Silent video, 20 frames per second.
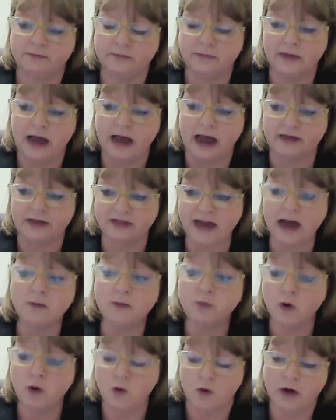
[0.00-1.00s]
at that
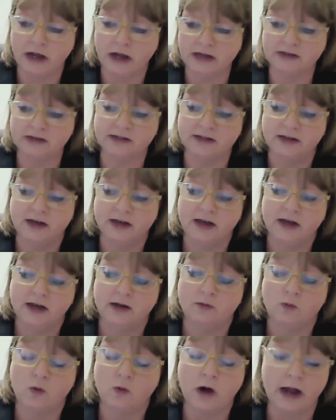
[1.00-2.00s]
point,
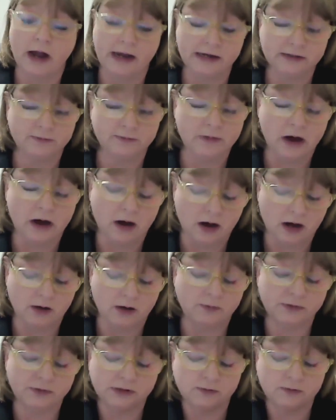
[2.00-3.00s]
white
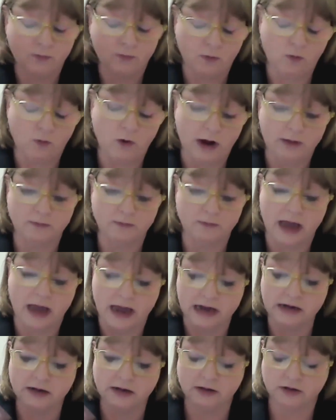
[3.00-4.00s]

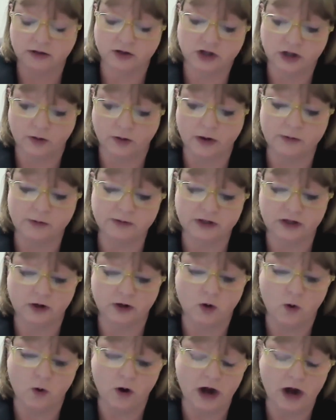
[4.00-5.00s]
men show up to the
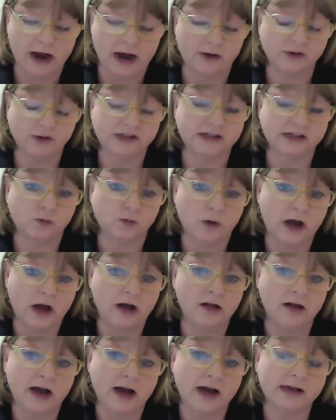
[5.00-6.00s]
courthouse, as
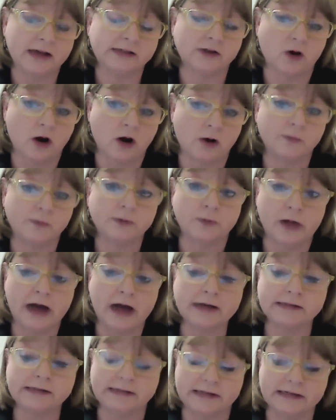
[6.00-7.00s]
well as armed
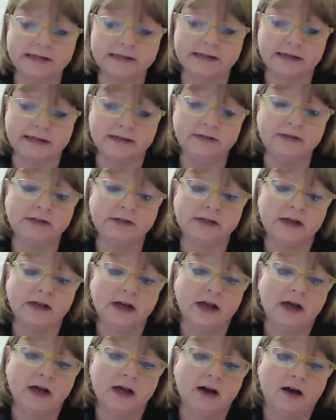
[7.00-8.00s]
Black citizens.
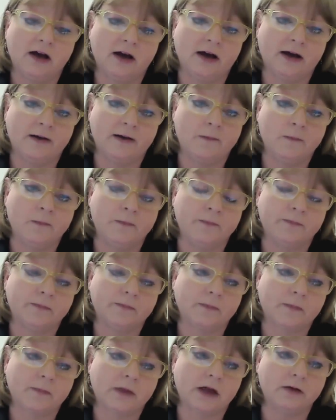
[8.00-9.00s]

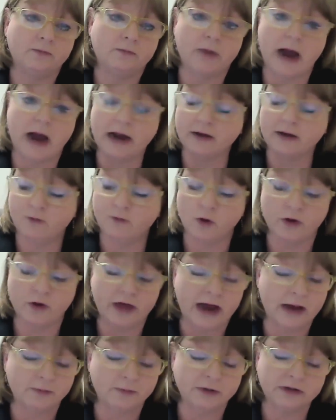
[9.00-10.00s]
Back and forth
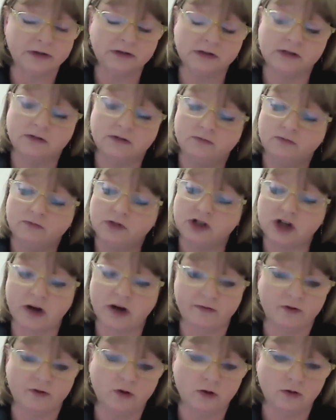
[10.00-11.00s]
happens,
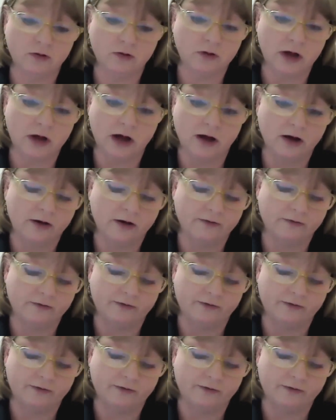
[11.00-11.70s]
shuffle of,